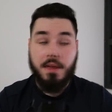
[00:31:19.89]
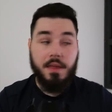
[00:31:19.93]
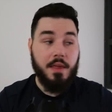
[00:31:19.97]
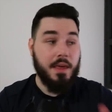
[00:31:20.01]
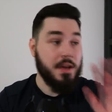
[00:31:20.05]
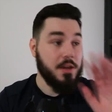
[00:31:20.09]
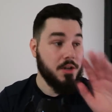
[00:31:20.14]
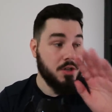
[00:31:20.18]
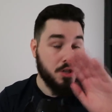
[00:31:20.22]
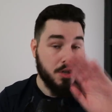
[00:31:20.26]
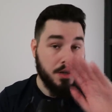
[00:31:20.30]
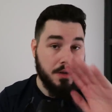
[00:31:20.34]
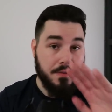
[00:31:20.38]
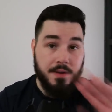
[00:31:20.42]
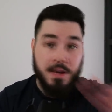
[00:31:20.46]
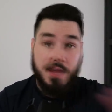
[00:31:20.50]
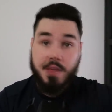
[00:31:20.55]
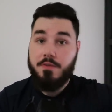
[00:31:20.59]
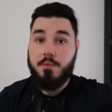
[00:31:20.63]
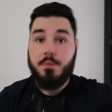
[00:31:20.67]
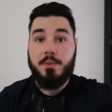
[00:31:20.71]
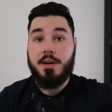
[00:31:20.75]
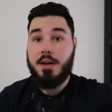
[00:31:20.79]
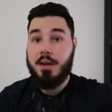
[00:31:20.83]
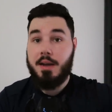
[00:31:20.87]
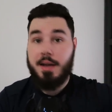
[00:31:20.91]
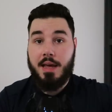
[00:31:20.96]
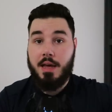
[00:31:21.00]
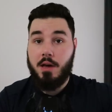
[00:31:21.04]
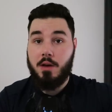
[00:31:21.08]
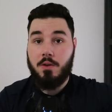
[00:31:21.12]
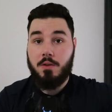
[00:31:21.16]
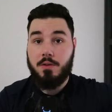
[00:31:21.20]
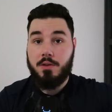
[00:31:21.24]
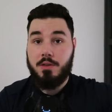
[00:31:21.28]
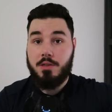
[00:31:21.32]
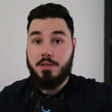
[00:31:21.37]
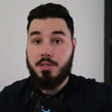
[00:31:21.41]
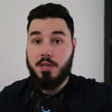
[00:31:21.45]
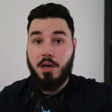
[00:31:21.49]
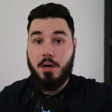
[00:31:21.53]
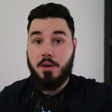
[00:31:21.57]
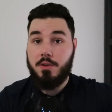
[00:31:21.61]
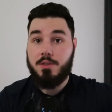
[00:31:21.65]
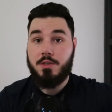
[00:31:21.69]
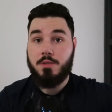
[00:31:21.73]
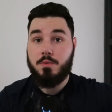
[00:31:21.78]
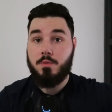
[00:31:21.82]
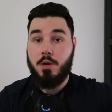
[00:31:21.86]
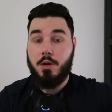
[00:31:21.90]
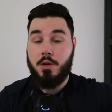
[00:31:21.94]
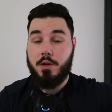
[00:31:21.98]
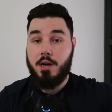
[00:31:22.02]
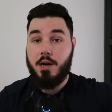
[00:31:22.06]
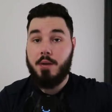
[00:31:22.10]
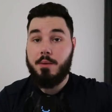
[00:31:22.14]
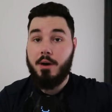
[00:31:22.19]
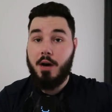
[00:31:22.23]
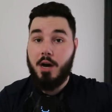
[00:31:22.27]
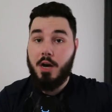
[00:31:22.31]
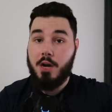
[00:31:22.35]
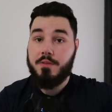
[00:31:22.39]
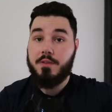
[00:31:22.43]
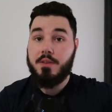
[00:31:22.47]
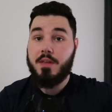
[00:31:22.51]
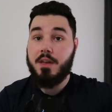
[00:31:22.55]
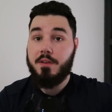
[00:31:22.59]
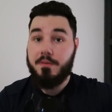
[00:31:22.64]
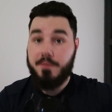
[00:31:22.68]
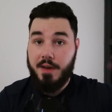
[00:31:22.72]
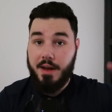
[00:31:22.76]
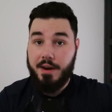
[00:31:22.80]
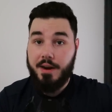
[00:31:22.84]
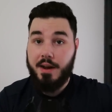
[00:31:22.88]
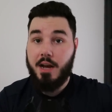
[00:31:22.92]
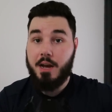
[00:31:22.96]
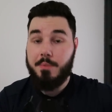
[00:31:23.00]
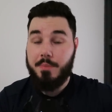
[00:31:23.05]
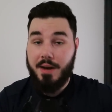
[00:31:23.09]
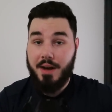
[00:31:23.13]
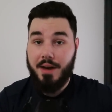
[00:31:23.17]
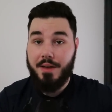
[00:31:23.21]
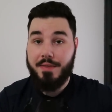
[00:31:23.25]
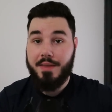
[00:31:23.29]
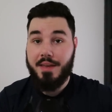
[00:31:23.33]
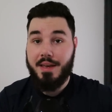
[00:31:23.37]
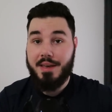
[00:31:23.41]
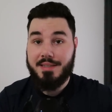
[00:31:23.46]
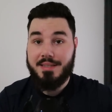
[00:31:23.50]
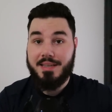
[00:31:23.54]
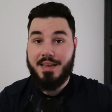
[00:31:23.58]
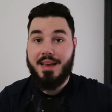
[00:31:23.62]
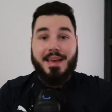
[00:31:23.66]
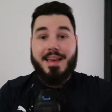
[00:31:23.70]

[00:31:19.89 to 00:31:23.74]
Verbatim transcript: It should have never been allowed to host the World Cup after they found out about this,